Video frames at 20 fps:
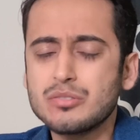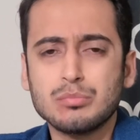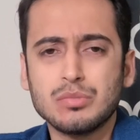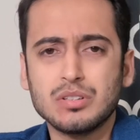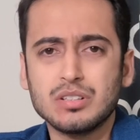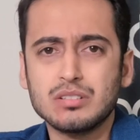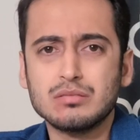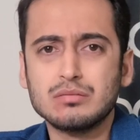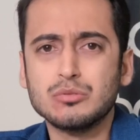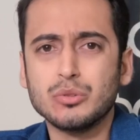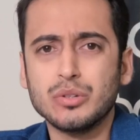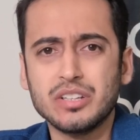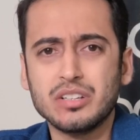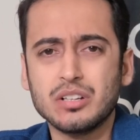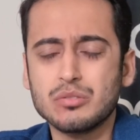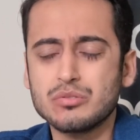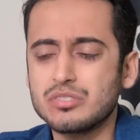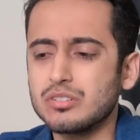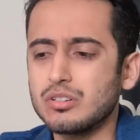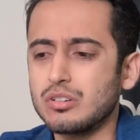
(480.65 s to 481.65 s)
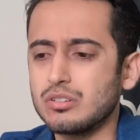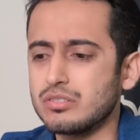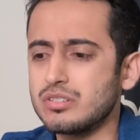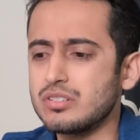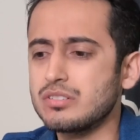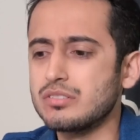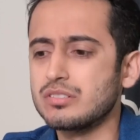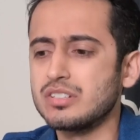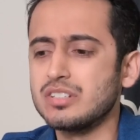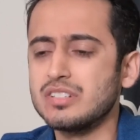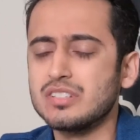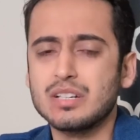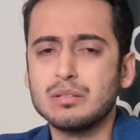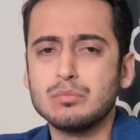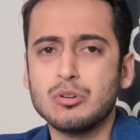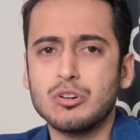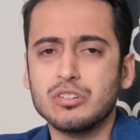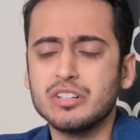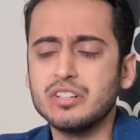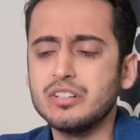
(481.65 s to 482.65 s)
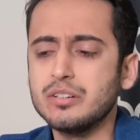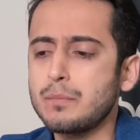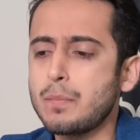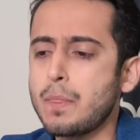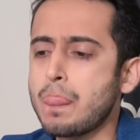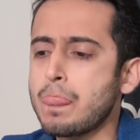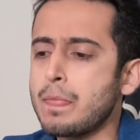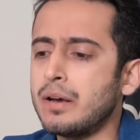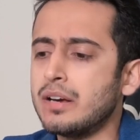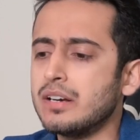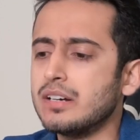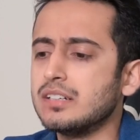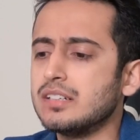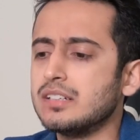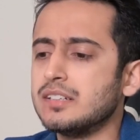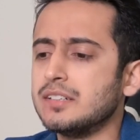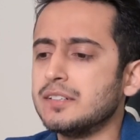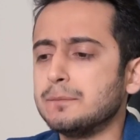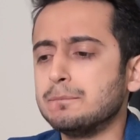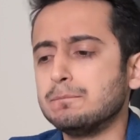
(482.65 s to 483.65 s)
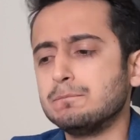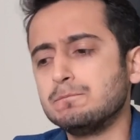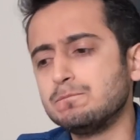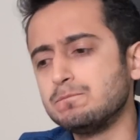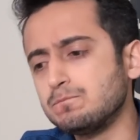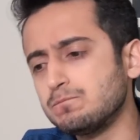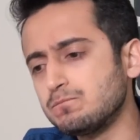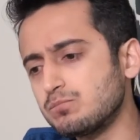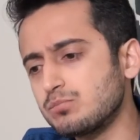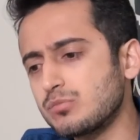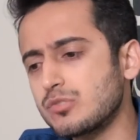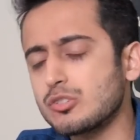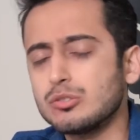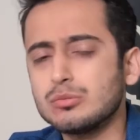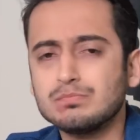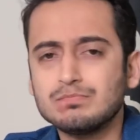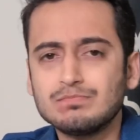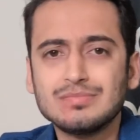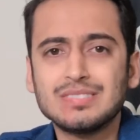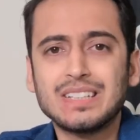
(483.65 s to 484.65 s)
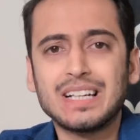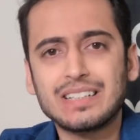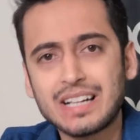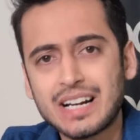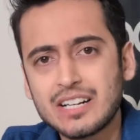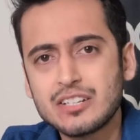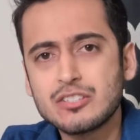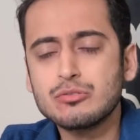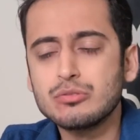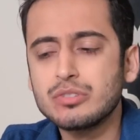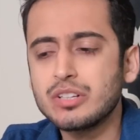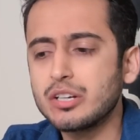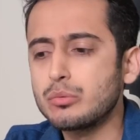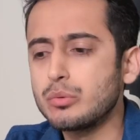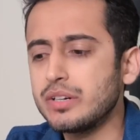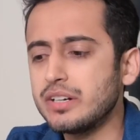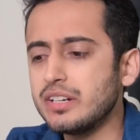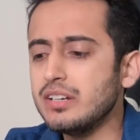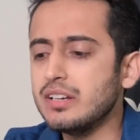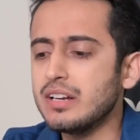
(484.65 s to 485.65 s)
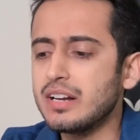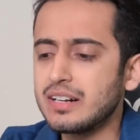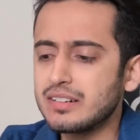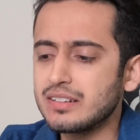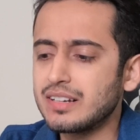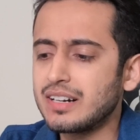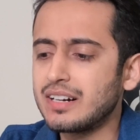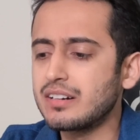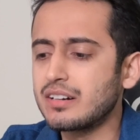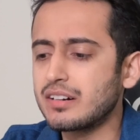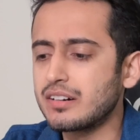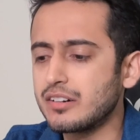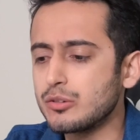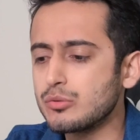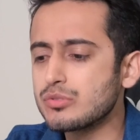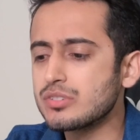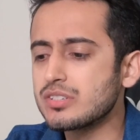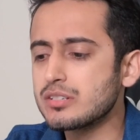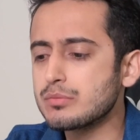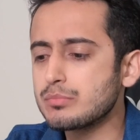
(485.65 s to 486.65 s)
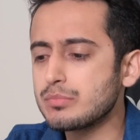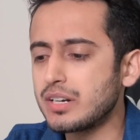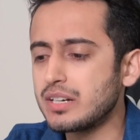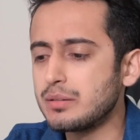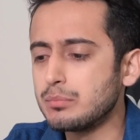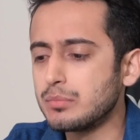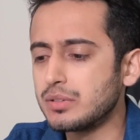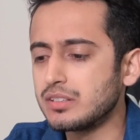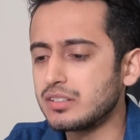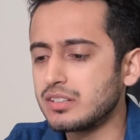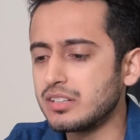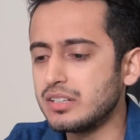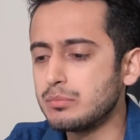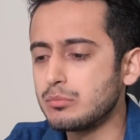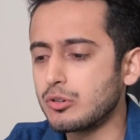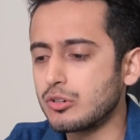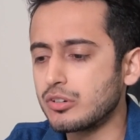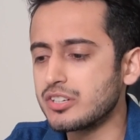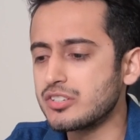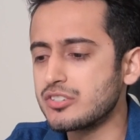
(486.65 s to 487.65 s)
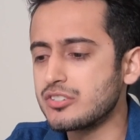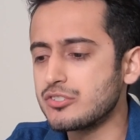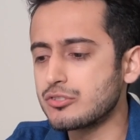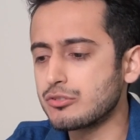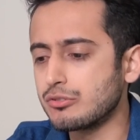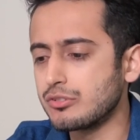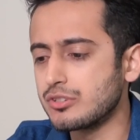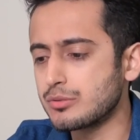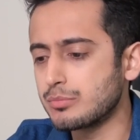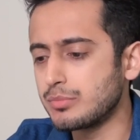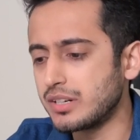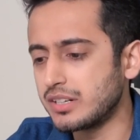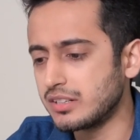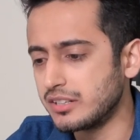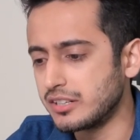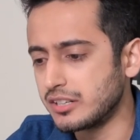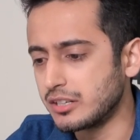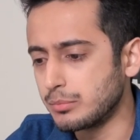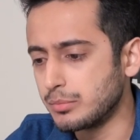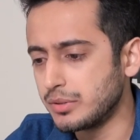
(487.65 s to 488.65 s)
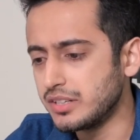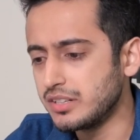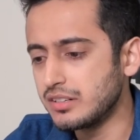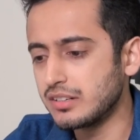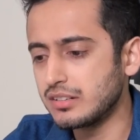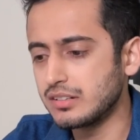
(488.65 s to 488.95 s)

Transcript: but $20,000 since I bought it. So that adds to the equity, and that reduces my monthly mortgage insurance by a little bit.